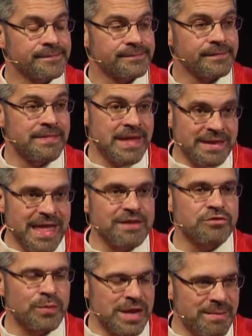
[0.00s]
And then
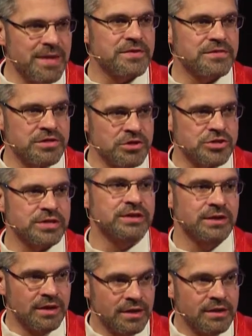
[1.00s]
that's when he made the decision
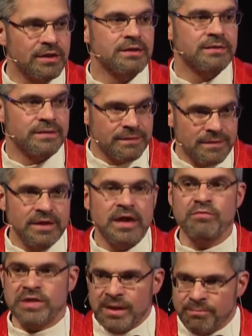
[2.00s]
he
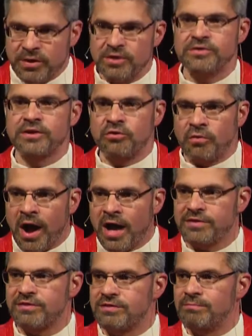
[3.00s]
was going to preach the cross
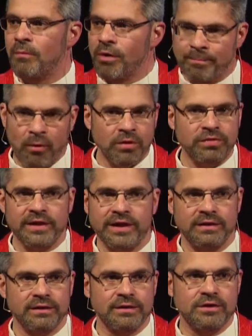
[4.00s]
more boldly,
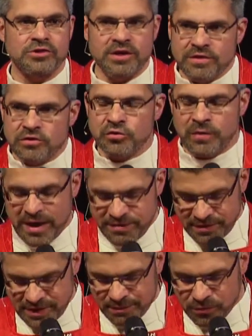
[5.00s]
Jesus Christ
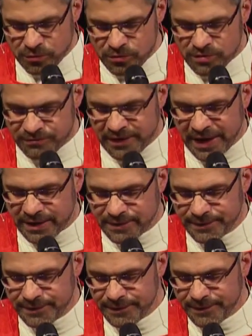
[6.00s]
and him crucified.
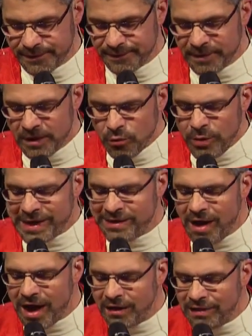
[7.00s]
We
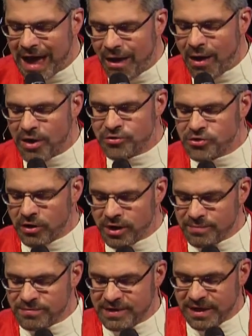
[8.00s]
cannot allow our
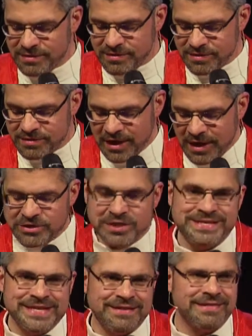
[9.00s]
circumstances
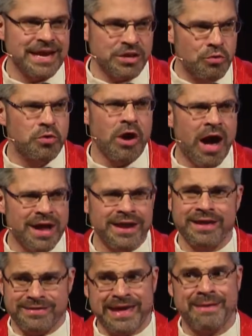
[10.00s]
to dictate who God
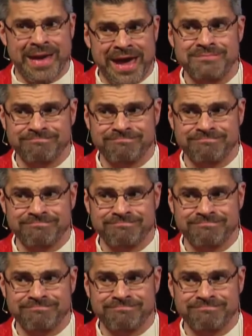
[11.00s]
is. Amen? Amen?